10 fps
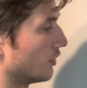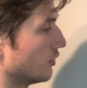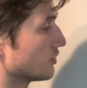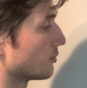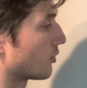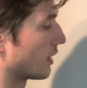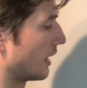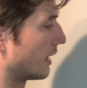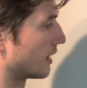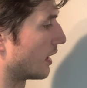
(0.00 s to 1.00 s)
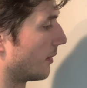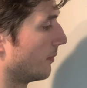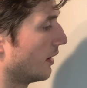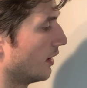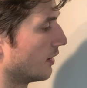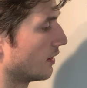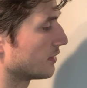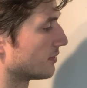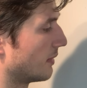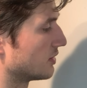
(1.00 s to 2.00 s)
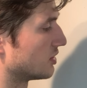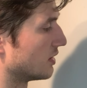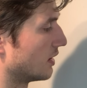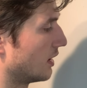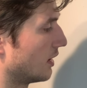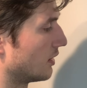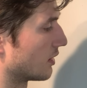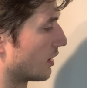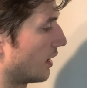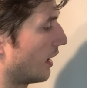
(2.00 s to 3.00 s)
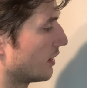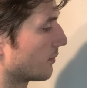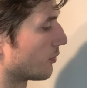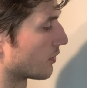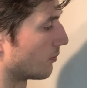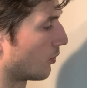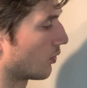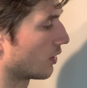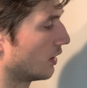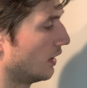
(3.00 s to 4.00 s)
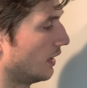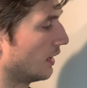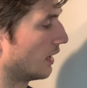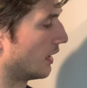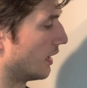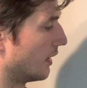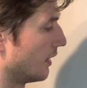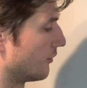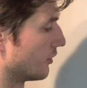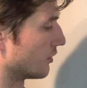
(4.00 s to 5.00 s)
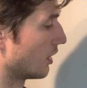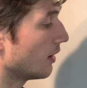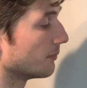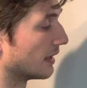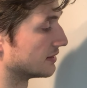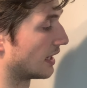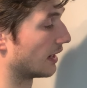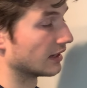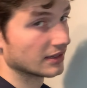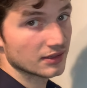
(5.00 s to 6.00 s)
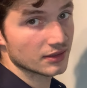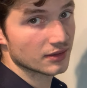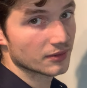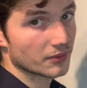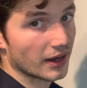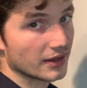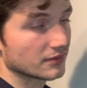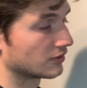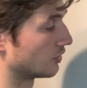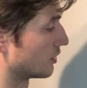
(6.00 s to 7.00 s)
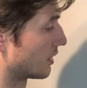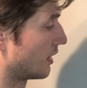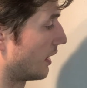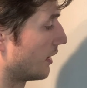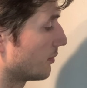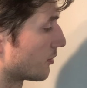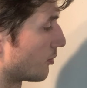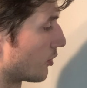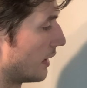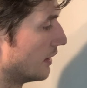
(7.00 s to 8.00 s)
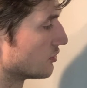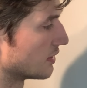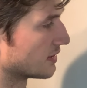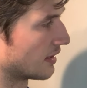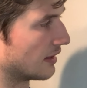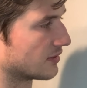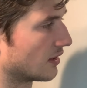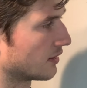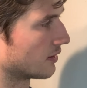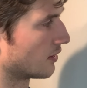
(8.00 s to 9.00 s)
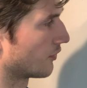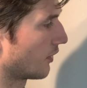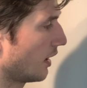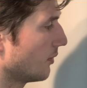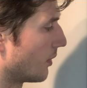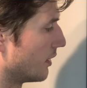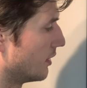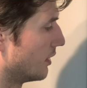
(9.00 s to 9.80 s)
to lose more income. Not to mention, you're going to end up with more, if you're not maintaining, right? You're going to end up with more injuries, and it's not good for anyone.